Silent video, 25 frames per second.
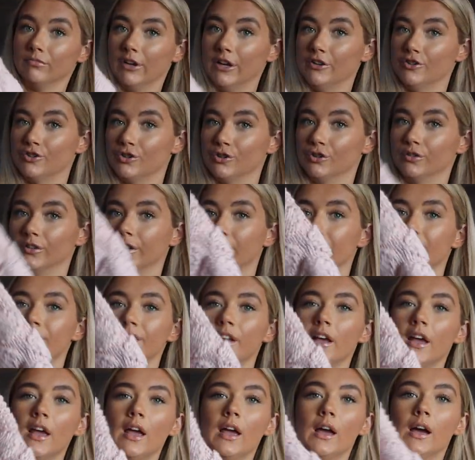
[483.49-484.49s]
it sure
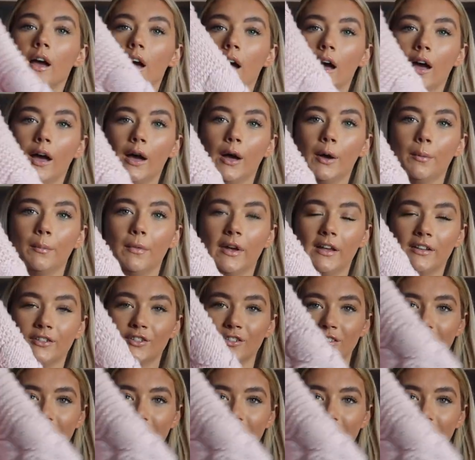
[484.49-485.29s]
is. It's